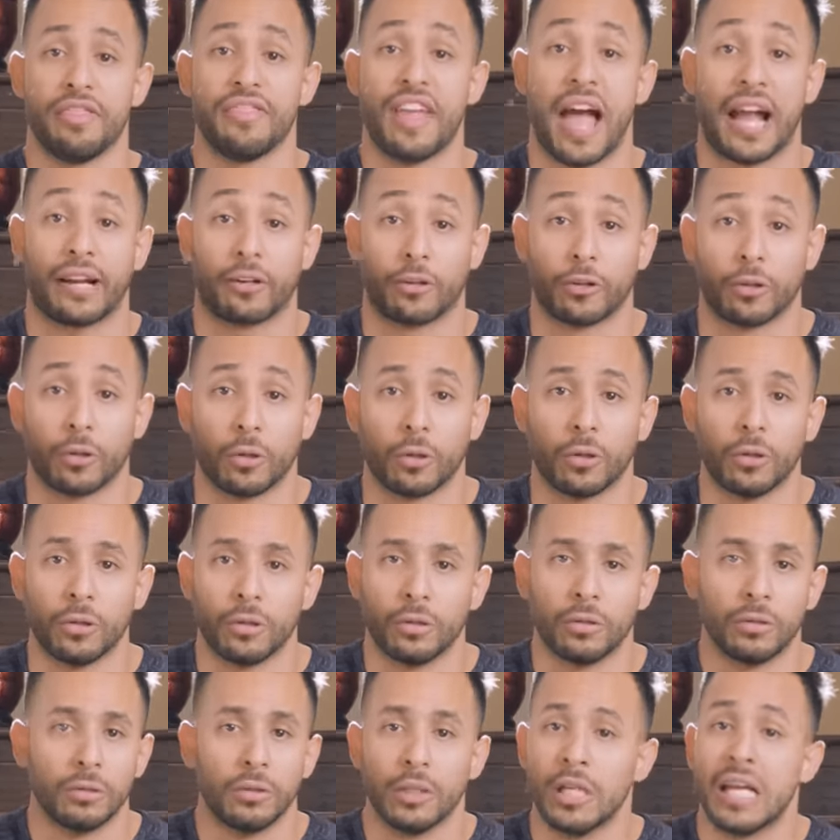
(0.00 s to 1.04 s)
That girl
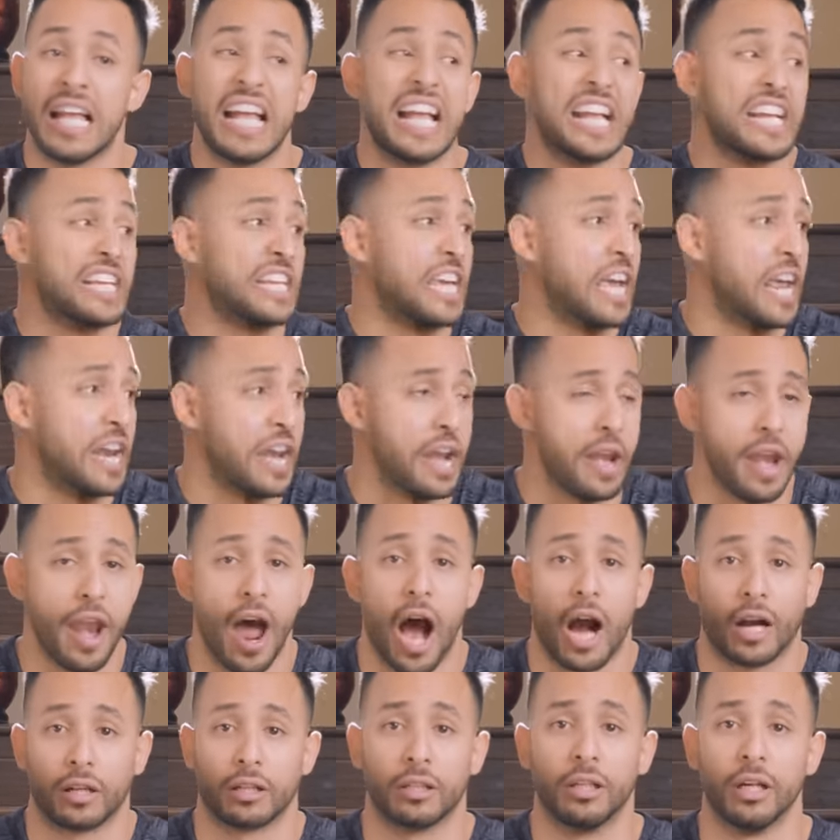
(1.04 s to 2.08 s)

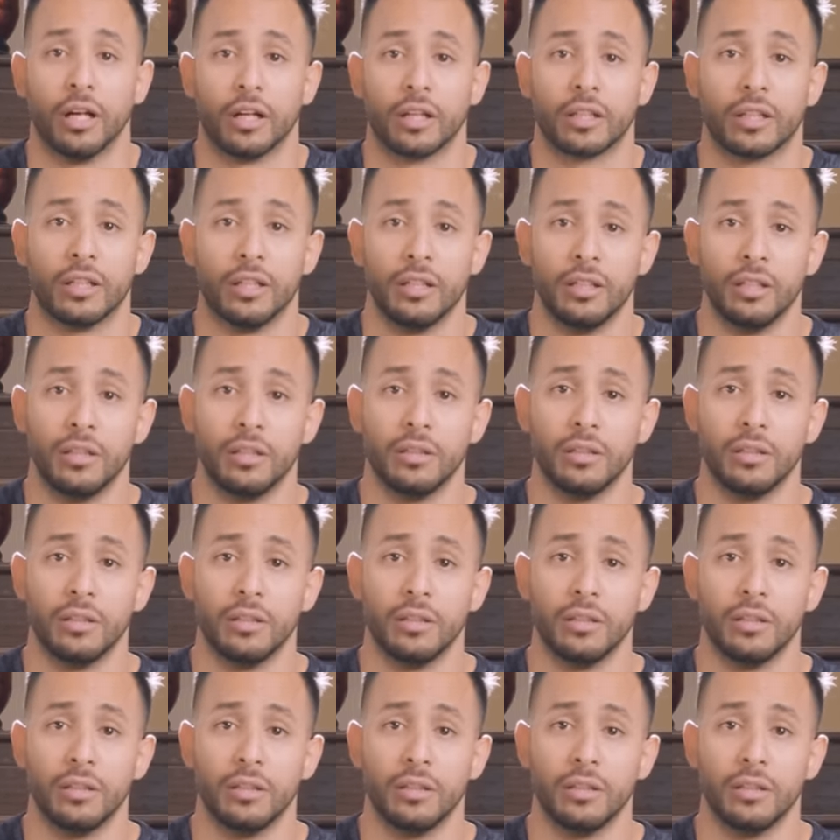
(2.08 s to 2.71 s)
cannot cook.